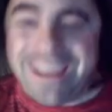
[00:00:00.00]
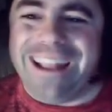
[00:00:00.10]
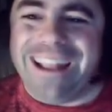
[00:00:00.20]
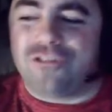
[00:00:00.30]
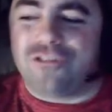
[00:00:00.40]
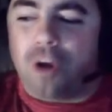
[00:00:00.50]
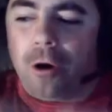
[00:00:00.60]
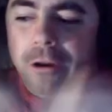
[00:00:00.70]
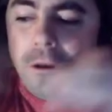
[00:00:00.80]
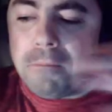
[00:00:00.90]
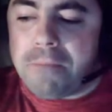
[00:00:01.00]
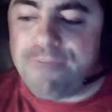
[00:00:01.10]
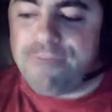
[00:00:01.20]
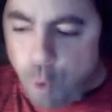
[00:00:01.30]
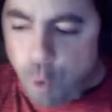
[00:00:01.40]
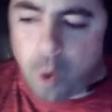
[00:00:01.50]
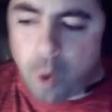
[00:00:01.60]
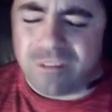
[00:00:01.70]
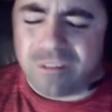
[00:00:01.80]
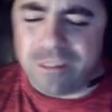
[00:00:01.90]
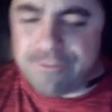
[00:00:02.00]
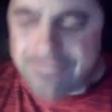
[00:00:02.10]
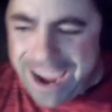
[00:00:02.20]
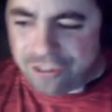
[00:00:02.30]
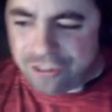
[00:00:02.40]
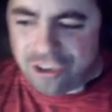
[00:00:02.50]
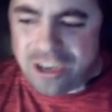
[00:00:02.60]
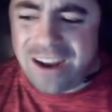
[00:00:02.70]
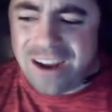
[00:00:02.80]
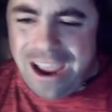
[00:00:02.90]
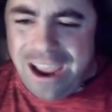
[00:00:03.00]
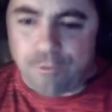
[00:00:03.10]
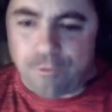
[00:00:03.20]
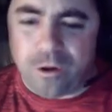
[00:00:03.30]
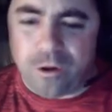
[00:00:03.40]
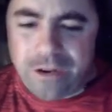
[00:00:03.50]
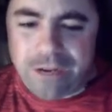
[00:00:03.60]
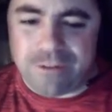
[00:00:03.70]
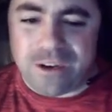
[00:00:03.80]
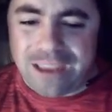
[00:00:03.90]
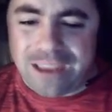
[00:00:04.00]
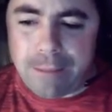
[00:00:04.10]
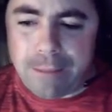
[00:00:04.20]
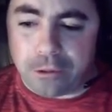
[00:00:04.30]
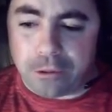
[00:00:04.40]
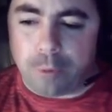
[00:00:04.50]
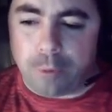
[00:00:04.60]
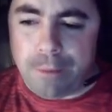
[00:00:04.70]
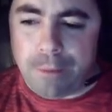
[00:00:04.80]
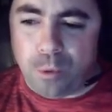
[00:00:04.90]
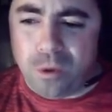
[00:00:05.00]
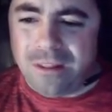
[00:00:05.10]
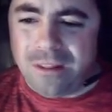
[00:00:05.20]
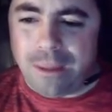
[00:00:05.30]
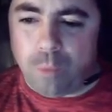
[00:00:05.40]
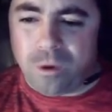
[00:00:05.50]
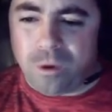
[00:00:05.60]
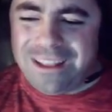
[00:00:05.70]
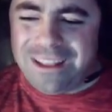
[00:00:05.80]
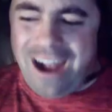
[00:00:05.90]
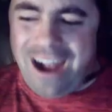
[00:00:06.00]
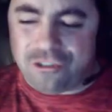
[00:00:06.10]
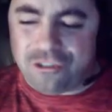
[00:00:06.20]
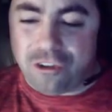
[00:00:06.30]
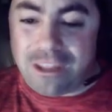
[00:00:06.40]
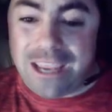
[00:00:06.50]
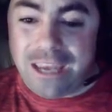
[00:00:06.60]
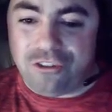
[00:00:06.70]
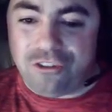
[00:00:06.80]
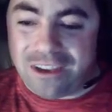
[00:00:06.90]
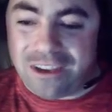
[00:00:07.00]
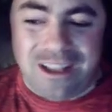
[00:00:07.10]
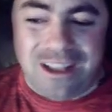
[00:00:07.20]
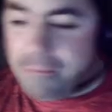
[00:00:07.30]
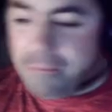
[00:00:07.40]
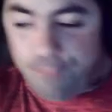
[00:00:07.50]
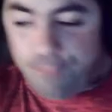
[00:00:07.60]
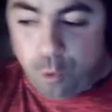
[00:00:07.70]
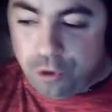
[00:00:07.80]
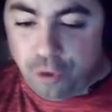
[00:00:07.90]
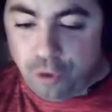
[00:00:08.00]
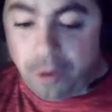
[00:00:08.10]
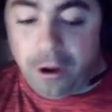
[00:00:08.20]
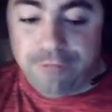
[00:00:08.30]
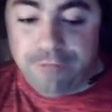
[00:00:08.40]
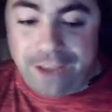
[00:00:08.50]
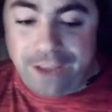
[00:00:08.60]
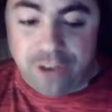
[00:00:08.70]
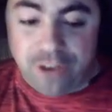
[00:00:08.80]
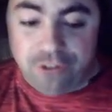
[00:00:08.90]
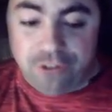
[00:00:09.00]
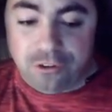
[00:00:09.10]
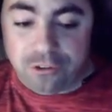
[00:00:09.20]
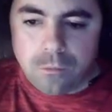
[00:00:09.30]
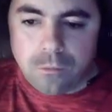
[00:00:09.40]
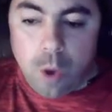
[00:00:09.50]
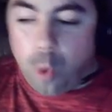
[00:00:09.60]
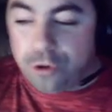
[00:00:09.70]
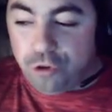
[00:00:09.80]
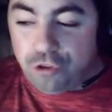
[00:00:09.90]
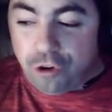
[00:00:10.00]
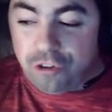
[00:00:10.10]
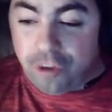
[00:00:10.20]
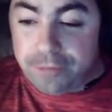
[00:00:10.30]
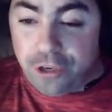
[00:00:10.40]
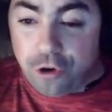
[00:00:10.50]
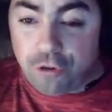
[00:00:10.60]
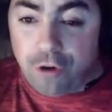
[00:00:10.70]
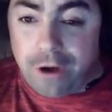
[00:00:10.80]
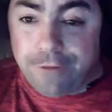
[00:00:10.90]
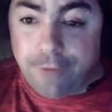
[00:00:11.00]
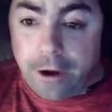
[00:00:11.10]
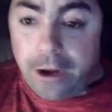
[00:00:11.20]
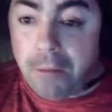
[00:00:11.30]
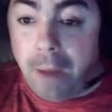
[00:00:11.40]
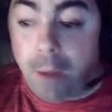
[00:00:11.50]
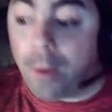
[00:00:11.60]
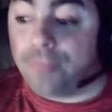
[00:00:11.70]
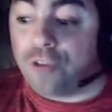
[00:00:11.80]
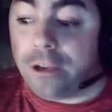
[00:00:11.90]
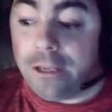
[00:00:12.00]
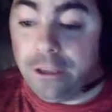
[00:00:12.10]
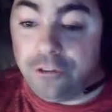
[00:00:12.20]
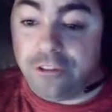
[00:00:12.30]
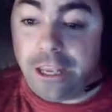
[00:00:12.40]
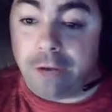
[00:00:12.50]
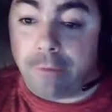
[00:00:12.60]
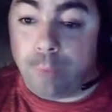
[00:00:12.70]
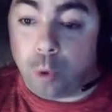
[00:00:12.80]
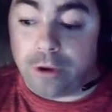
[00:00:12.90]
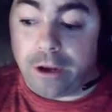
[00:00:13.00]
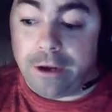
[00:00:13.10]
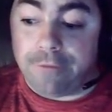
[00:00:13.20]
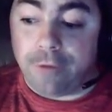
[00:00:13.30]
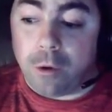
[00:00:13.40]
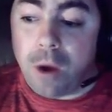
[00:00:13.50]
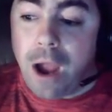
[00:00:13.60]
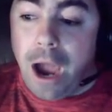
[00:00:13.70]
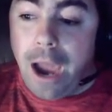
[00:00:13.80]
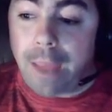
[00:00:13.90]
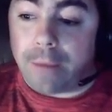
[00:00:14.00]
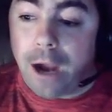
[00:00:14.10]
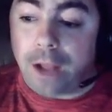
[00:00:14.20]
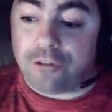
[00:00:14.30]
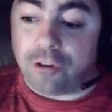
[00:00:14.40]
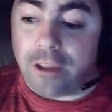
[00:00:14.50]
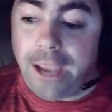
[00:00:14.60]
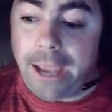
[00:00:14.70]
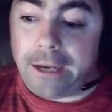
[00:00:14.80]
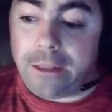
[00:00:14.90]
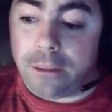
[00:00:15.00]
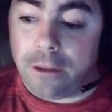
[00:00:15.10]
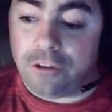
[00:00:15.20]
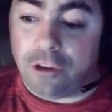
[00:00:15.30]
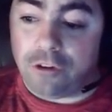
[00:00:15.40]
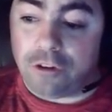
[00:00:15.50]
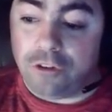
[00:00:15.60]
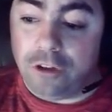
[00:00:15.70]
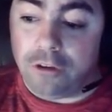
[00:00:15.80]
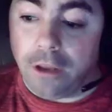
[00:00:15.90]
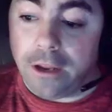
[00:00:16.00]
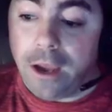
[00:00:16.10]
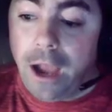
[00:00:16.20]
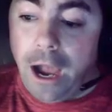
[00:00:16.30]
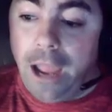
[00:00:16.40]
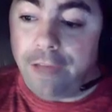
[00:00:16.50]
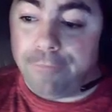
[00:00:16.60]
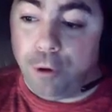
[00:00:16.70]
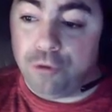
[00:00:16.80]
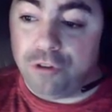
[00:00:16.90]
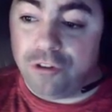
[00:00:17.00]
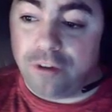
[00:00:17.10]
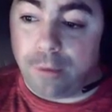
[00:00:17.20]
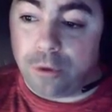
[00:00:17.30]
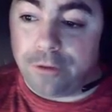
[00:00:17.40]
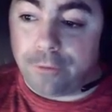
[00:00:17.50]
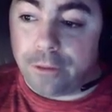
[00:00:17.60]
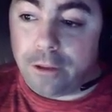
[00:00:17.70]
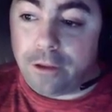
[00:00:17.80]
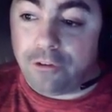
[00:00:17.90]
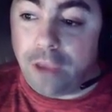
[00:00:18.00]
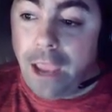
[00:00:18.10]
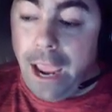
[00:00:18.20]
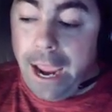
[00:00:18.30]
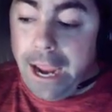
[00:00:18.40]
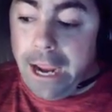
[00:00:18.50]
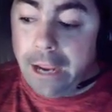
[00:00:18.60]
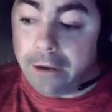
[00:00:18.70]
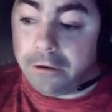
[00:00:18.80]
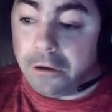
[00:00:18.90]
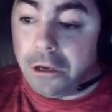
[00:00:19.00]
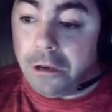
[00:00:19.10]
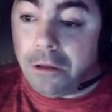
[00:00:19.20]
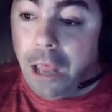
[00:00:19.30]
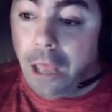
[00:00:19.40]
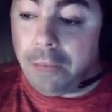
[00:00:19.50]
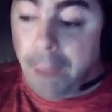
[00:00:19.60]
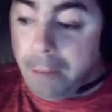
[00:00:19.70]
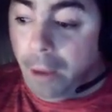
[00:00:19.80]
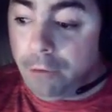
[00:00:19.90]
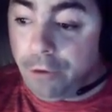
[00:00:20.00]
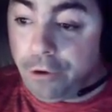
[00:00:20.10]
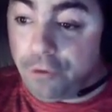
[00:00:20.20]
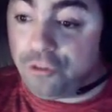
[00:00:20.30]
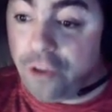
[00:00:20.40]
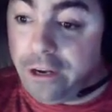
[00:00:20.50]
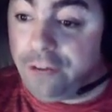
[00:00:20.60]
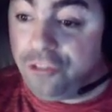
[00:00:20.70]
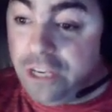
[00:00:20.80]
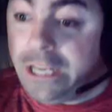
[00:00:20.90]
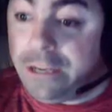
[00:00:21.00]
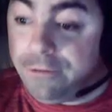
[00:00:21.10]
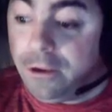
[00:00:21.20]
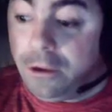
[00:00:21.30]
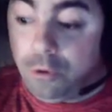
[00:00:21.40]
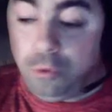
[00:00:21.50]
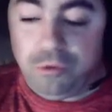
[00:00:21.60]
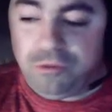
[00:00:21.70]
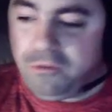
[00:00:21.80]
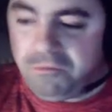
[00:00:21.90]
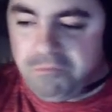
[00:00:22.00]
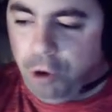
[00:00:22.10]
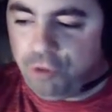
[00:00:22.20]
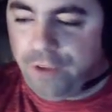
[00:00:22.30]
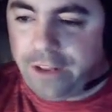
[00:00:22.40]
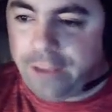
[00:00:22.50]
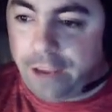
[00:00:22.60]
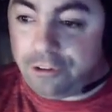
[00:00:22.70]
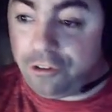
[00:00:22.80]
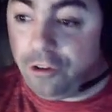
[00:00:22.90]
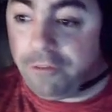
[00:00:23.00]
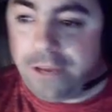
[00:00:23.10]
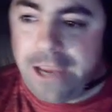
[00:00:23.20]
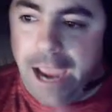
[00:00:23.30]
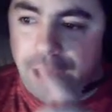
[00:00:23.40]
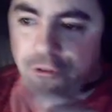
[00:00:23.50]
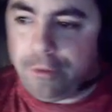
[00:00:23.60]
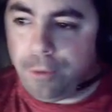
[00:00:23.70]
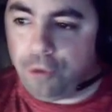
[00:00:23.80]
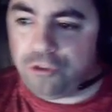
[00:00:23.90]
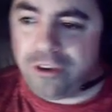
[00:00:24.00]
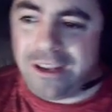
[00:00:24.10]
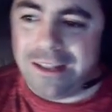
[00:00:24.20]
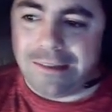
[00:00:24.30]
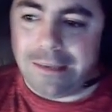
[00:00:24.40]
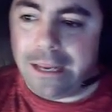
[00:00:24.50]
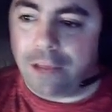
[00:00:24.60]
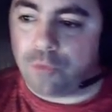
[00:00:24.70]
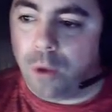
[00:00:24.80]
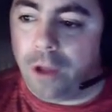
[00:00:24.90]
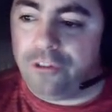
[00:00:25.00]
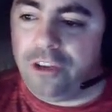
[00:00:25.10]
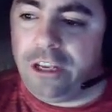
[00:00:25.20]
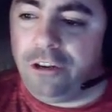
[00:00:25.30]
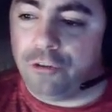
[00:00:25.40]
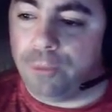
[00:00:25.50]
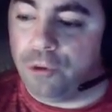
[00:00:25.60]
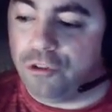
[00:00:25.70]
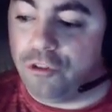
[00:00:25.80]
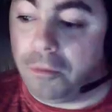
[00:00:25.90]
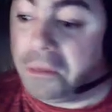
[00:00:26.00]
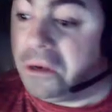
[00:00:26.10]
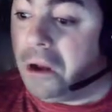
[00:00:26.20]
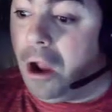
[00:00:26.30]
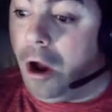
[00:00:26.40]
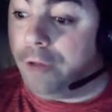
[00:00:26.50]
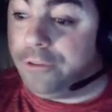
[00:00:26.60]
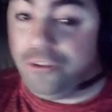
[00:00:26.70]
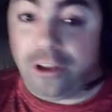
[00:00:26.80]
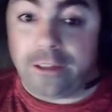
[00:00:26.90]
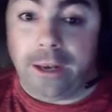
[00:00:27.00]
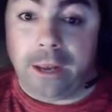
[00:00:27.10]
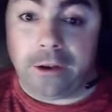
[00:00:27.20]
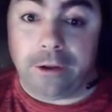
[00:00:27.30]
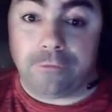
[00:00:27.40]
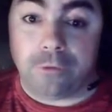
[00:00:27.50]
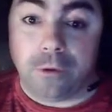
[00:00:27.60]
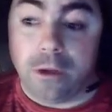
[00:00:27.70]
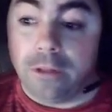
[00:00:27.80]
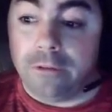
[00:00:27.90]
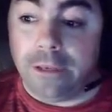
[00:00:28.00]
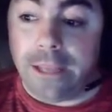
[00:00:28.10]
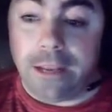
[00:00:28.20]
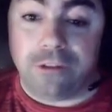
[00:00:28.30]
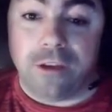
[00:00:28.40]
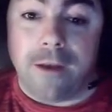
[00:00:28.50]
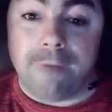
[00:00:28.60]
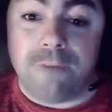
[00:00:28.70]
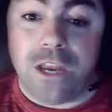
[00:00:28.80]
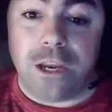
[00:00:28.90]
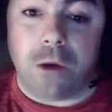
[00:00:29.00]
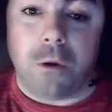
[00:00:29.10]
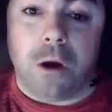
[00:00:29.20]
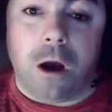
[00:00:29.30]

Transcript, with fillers: It started before the vaccine ever even came out. There were people that were constantly getting sick before the start of vaccinations. Want to search something you're trying to find out? My website is data report dot info. I am constantly adding things. As you can see today, I have posted several different things. And uh, my moderator of the site, Steve, who's posts fantastic stuff, he actually posted today as well. I see he just posted something. I'll have to check that out after today's video.